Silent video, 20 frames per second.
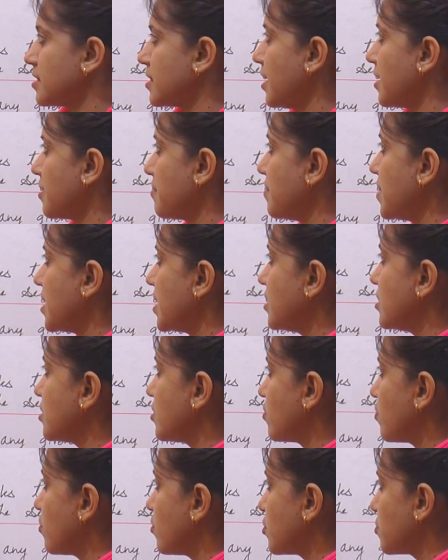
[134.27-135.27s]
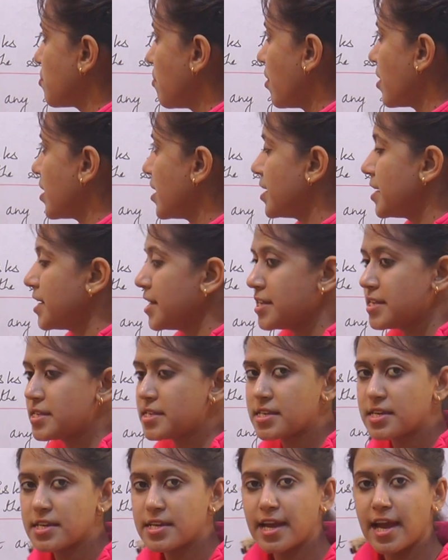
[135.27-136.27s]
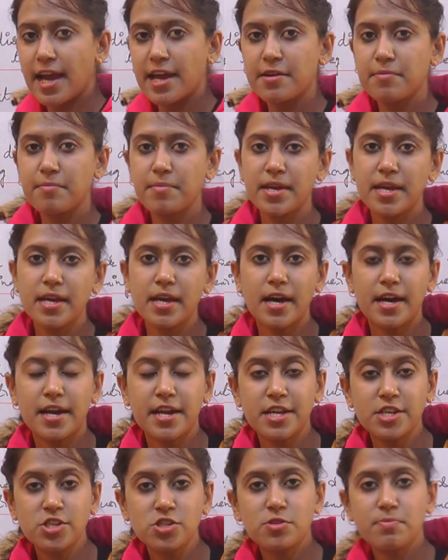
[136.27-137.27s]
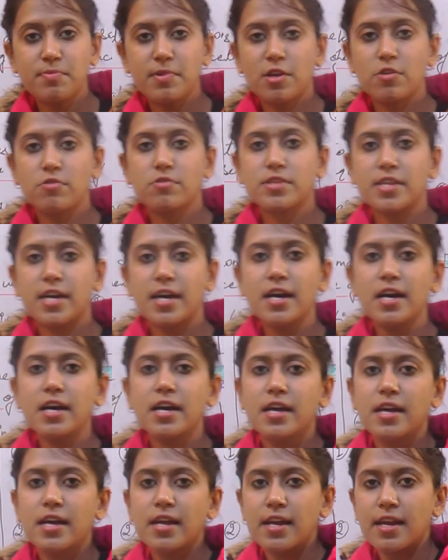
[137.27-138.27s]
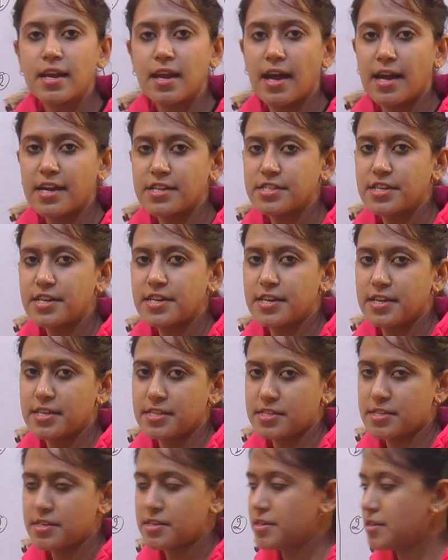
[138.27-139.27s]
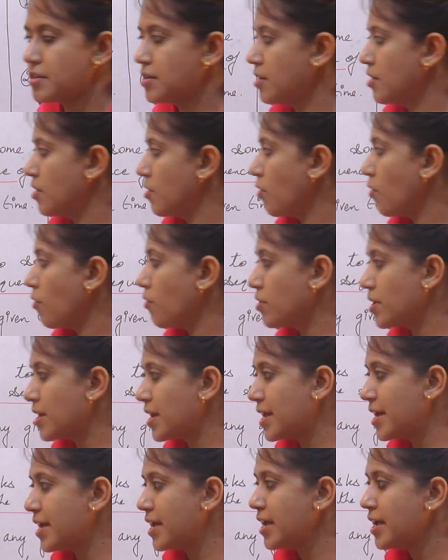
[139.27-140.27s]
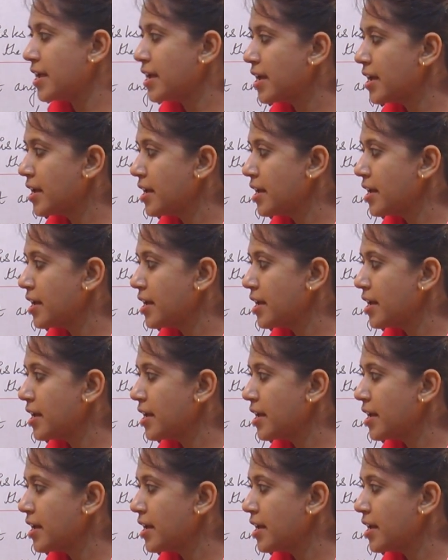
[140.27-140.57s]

That means no smaller disk can be arranged below the larger disk. Only